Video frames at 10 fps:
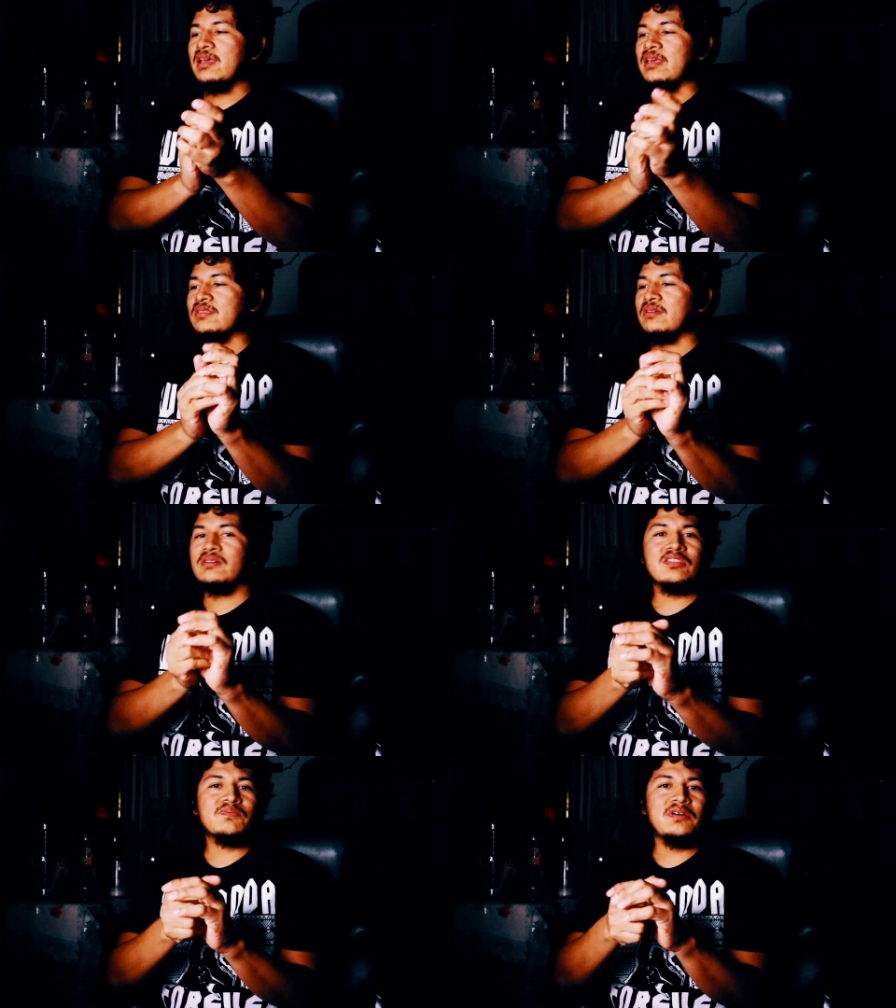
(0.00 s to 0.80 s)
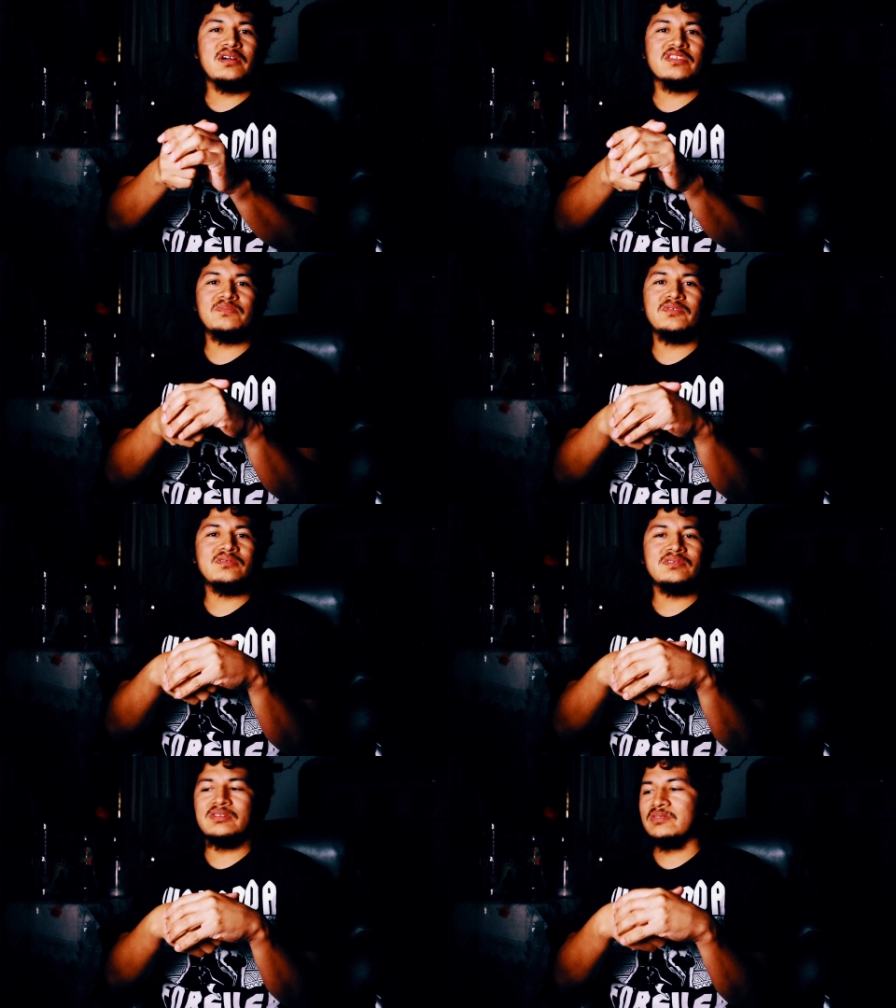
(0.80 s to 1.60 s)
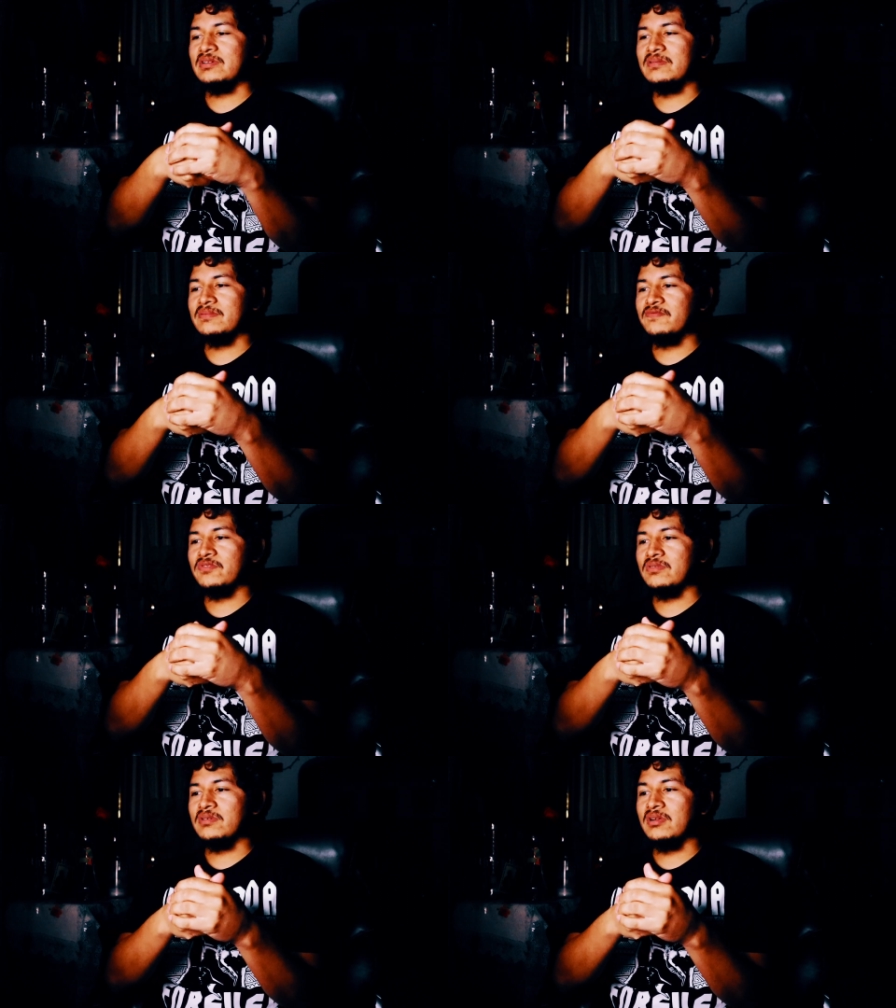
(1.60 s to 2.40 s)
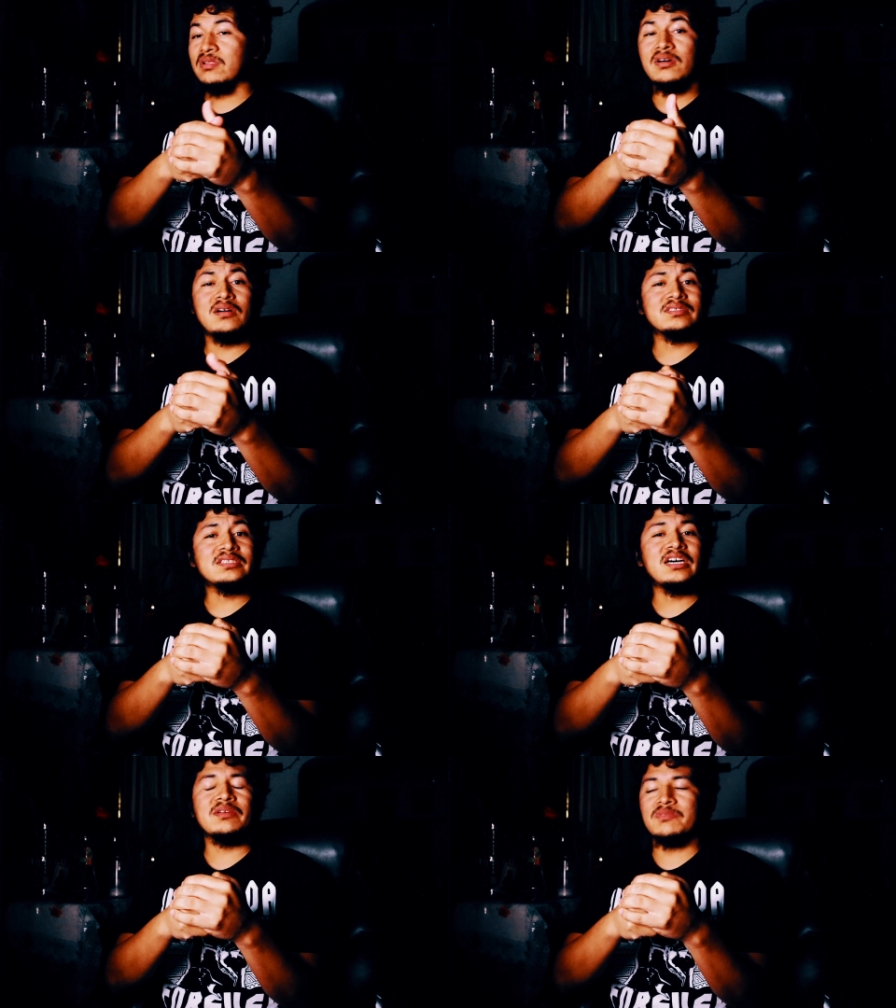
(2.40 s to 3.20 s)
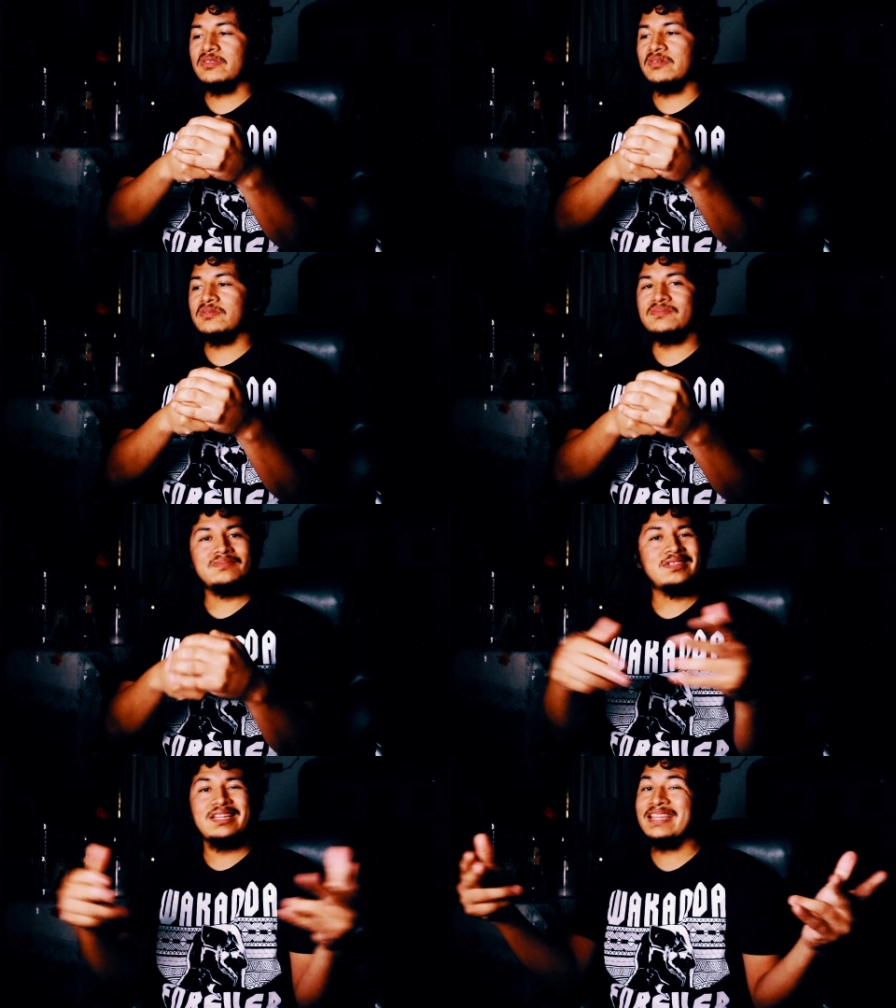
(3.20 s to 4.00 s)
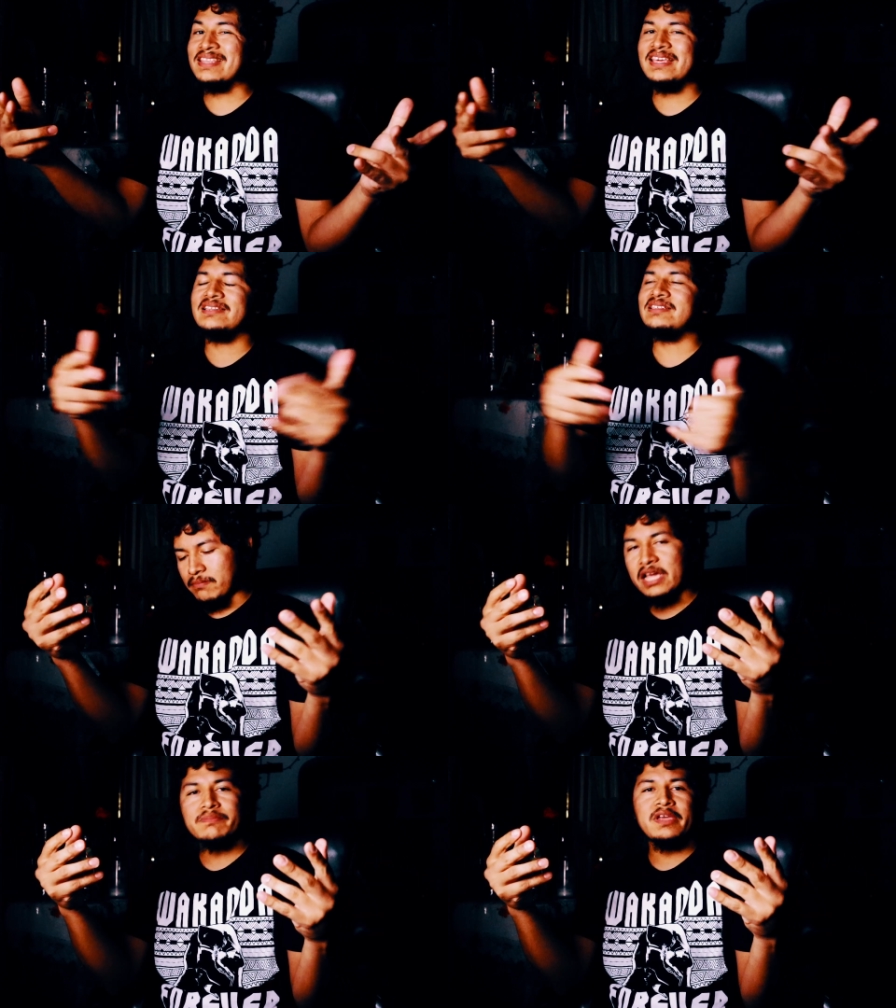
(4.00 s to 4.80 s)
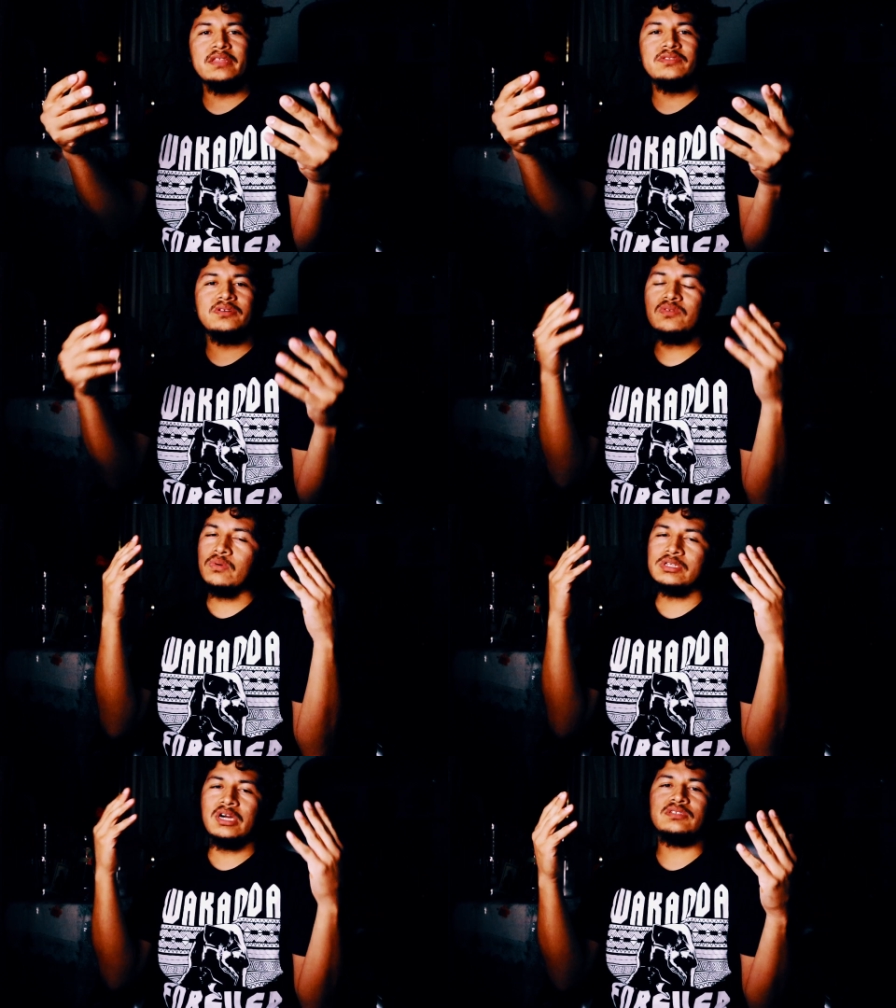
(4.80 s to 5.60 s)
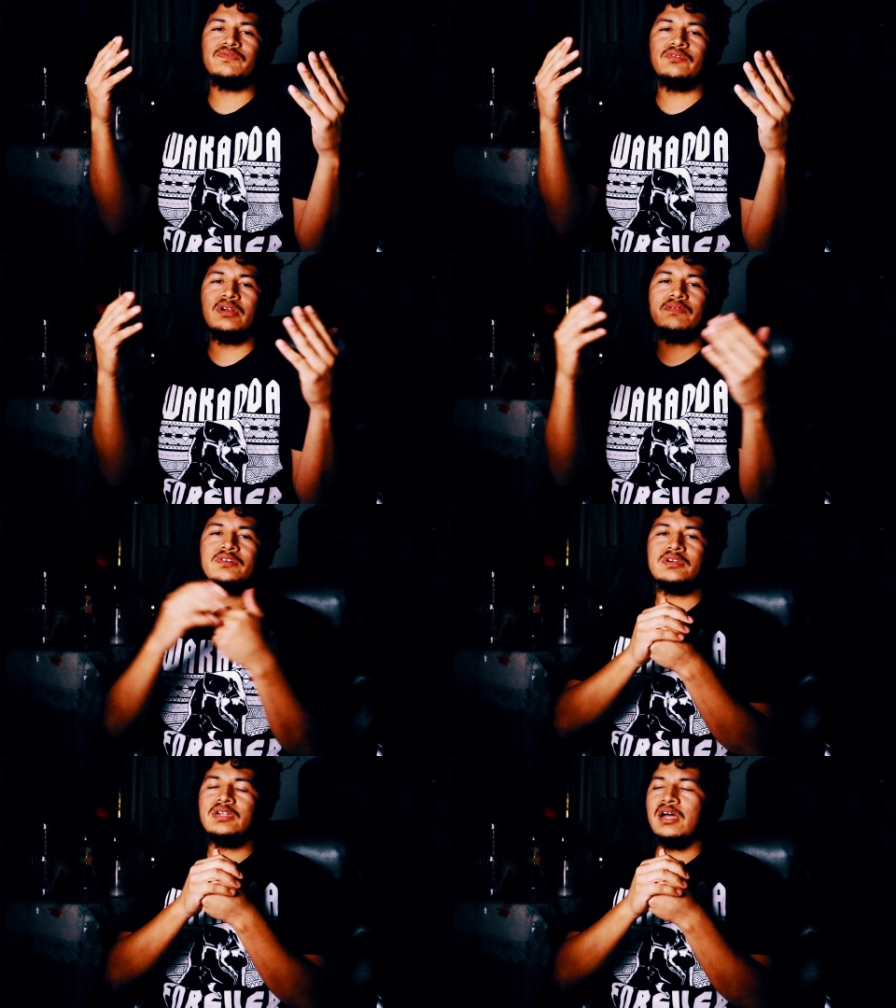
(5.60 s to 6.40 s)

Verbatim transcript: as long as possible, or for a long time, so let's get it. Black Panther Wakanda Forever.